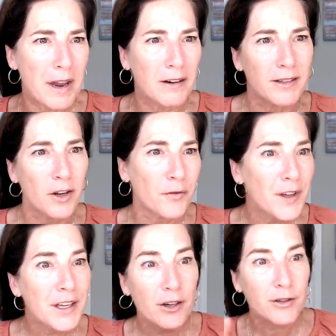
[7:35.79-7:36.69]
Don't think
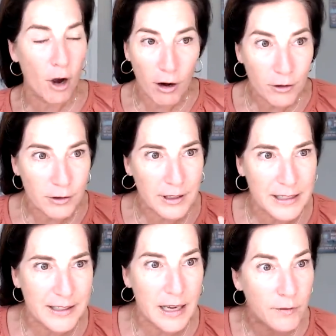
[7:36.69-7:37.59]
your doctor is going to
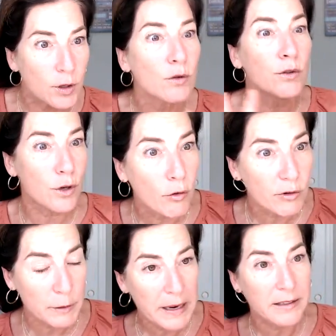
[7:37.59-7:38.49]
save you. No
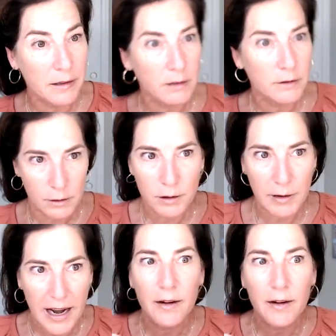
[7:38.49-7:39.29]
respect, doctors, right?